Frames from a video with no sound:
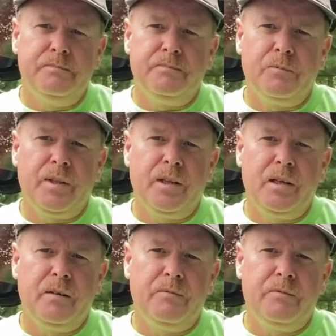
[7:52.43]
with
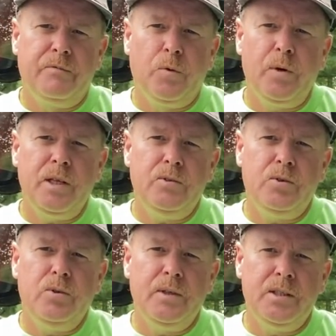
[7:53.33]
a
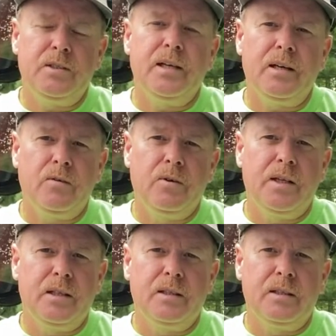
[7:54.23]
42-inch deck
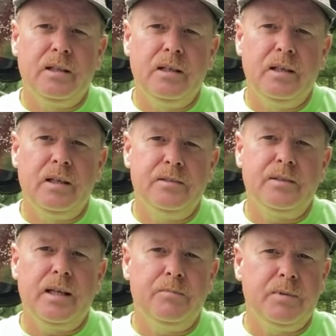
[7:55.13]
on it, the
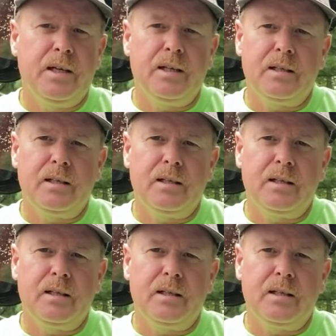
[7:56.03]
stamp deck.